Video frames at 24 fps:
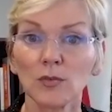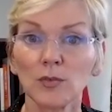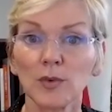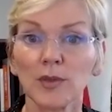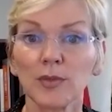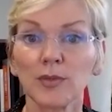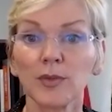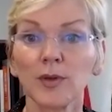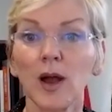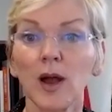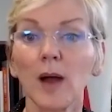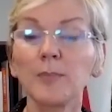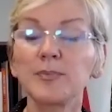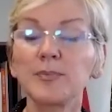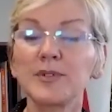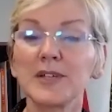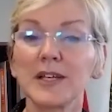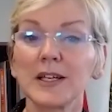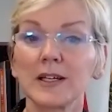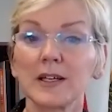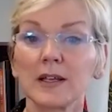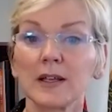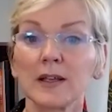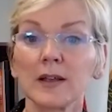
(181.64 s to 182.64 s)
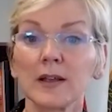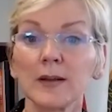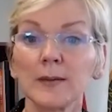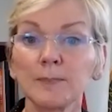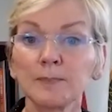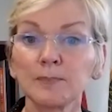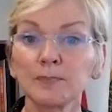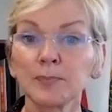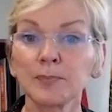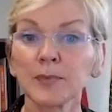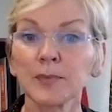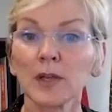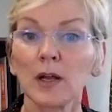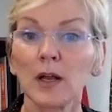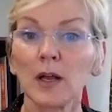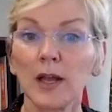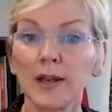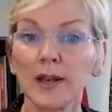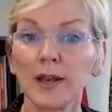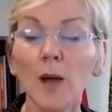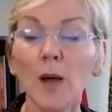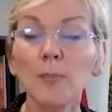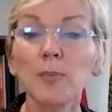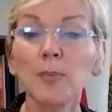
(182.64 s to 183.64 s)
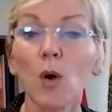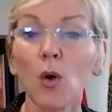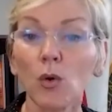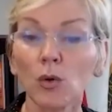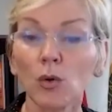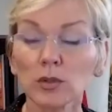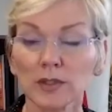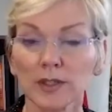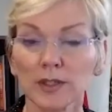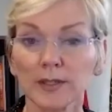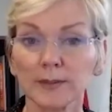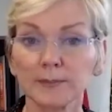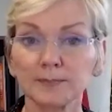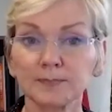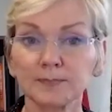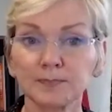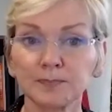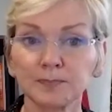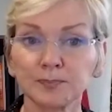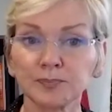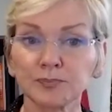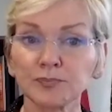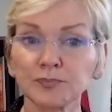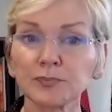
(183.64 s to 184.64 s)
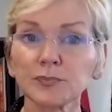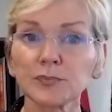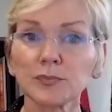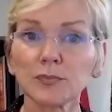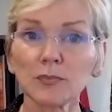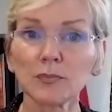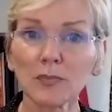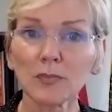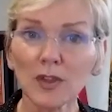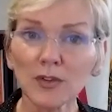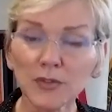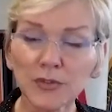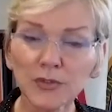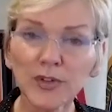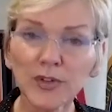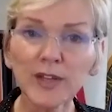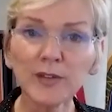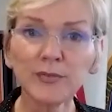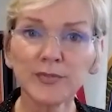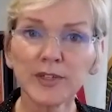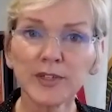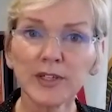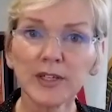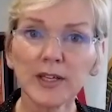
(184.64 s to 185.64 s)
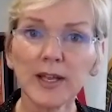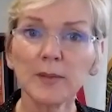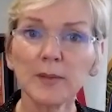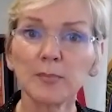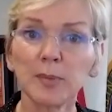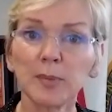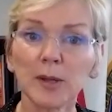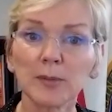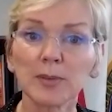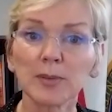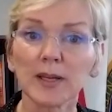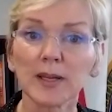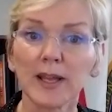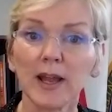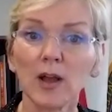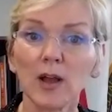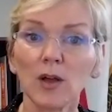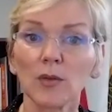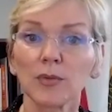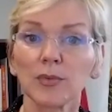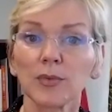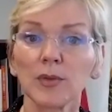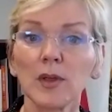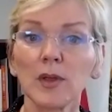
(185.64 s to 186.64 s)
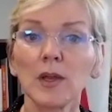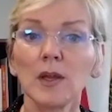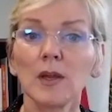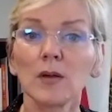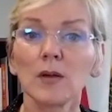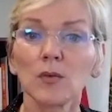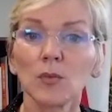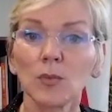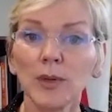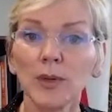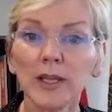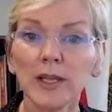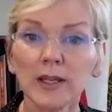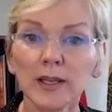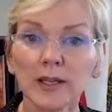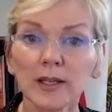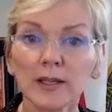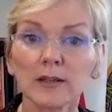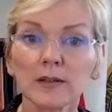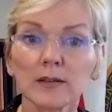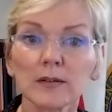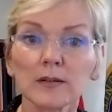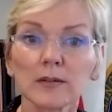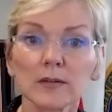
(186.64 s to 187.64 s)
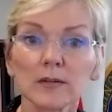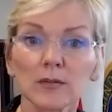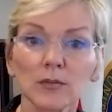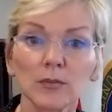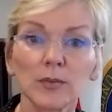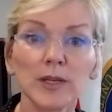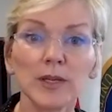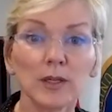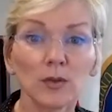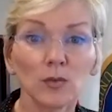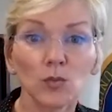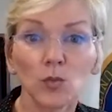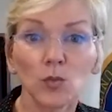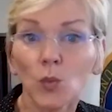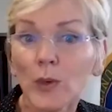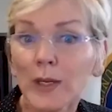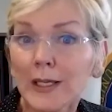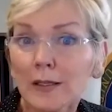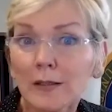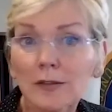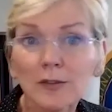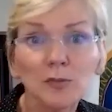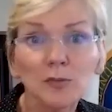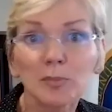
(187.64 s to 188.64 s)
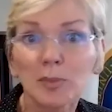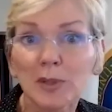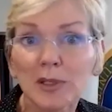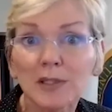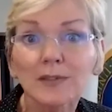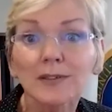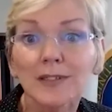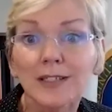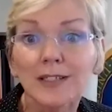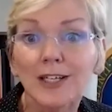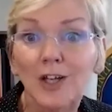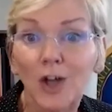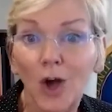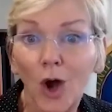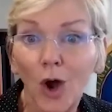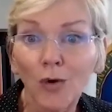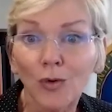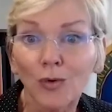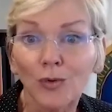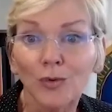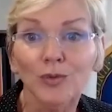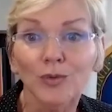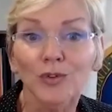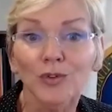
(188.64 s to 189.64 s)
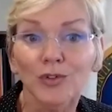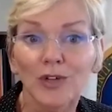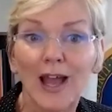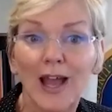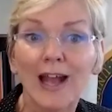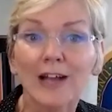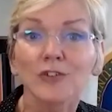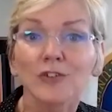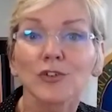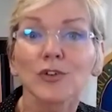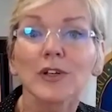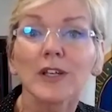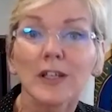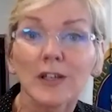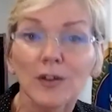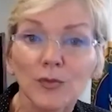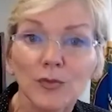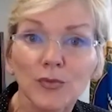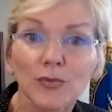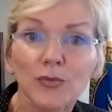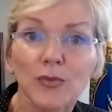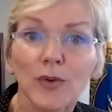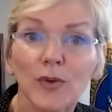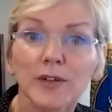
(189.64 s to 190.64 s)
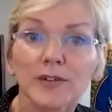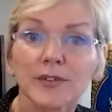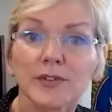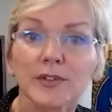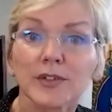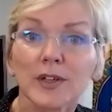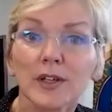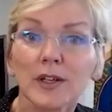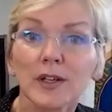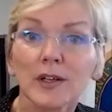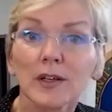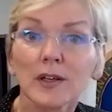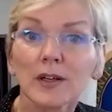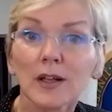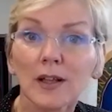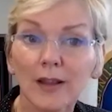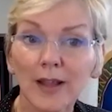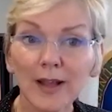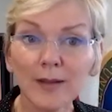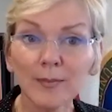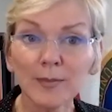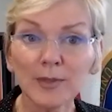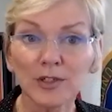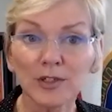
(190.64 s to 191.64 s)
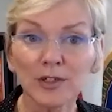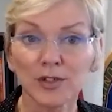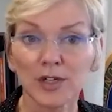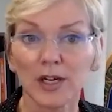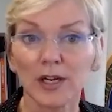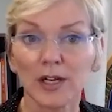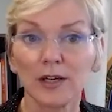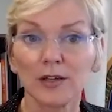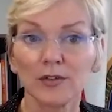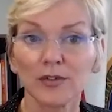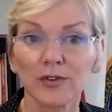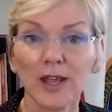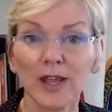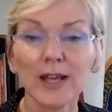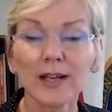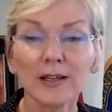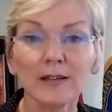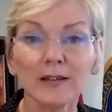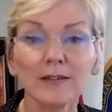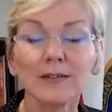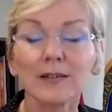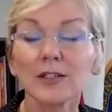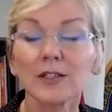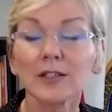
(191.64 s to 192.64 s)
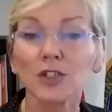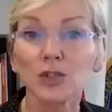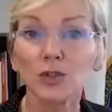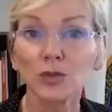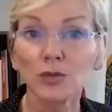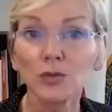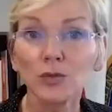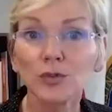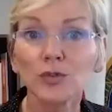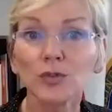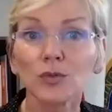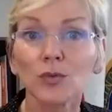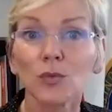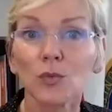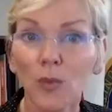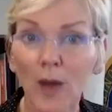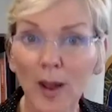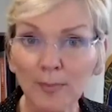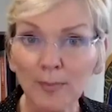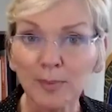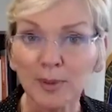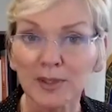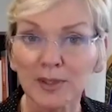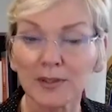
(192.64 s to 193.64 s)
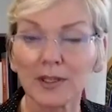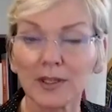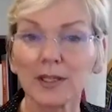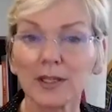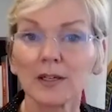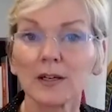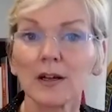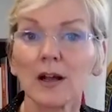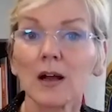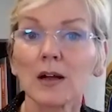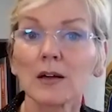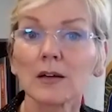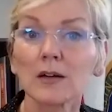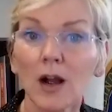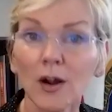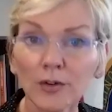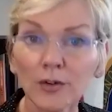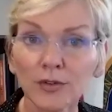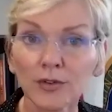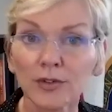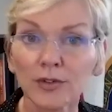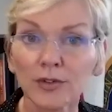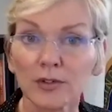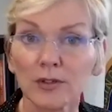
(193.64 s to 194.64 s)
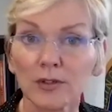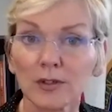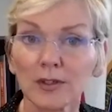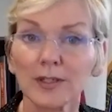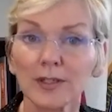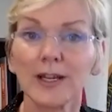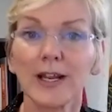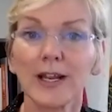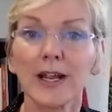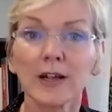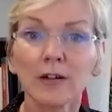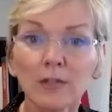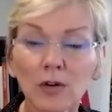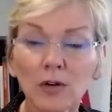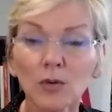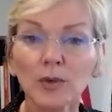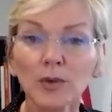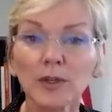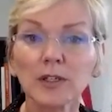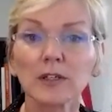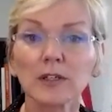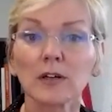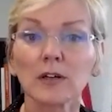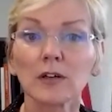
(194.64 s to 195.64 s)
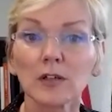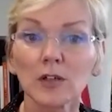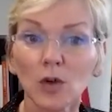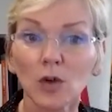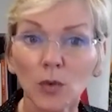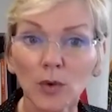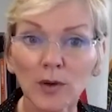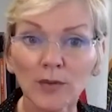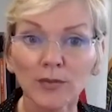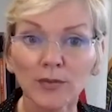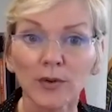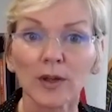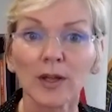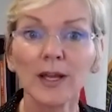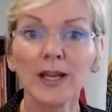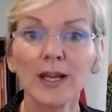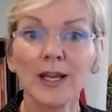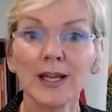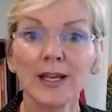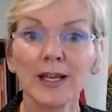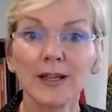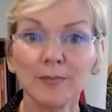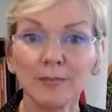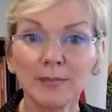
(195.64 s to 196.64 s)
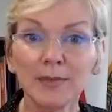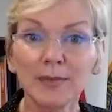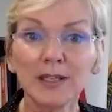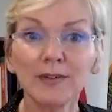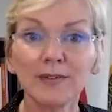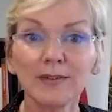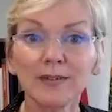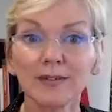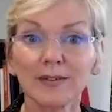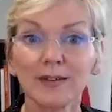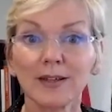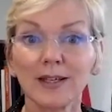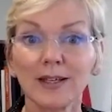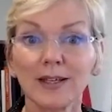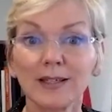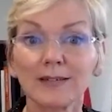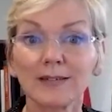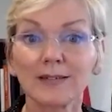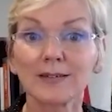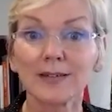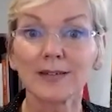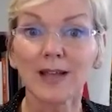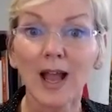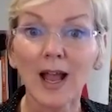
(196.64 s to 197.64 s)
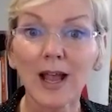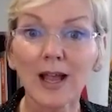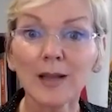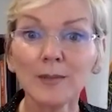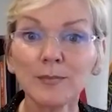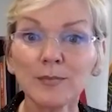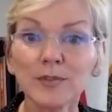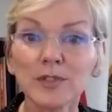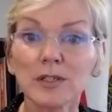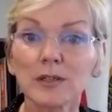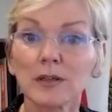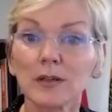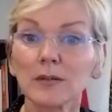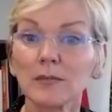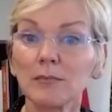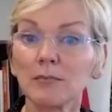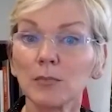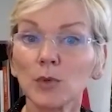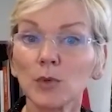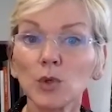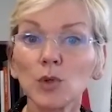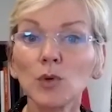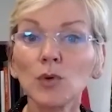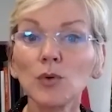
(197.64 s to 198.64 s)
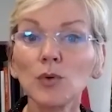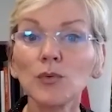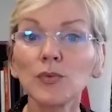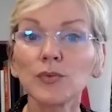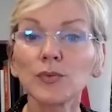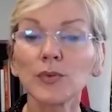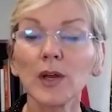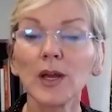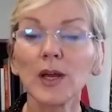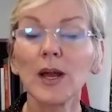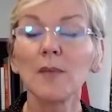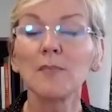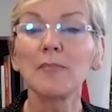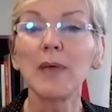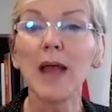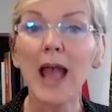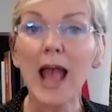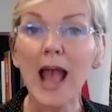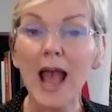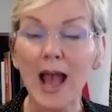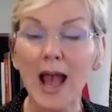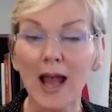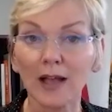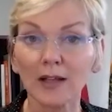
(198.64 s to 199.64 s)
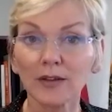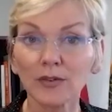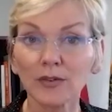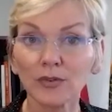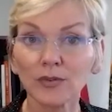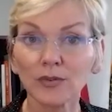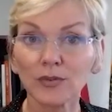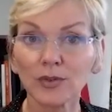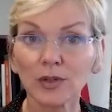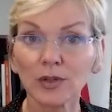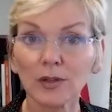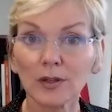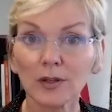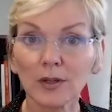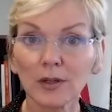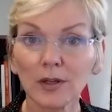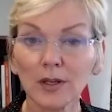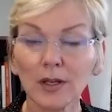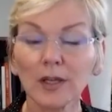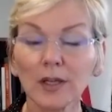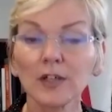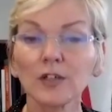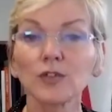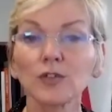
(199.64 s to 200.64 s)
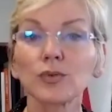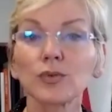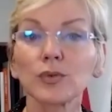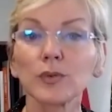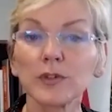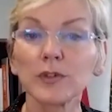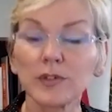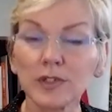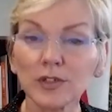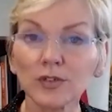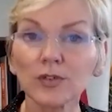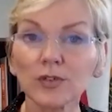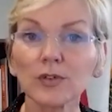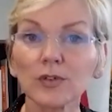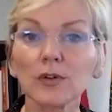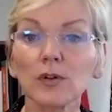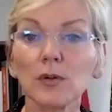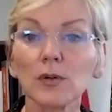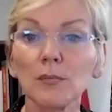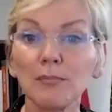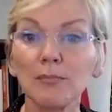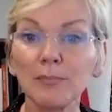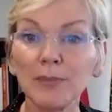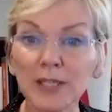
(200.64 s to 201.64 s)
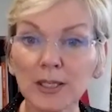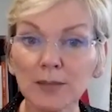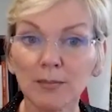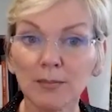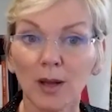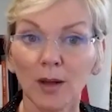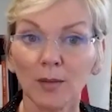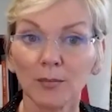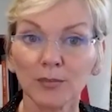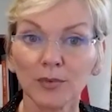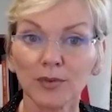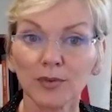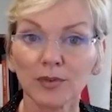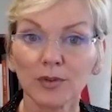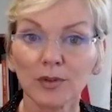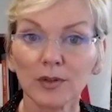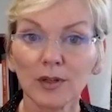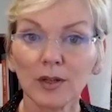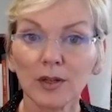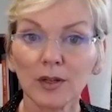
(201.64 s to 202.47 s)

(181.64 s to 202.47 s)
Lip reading: with updating and upholding safety and public health, we can wield building codes to actually confront climate change. That is a huge weapon in our arsenal, an arrow in our quiver. It means it's time to move past traditional minimums.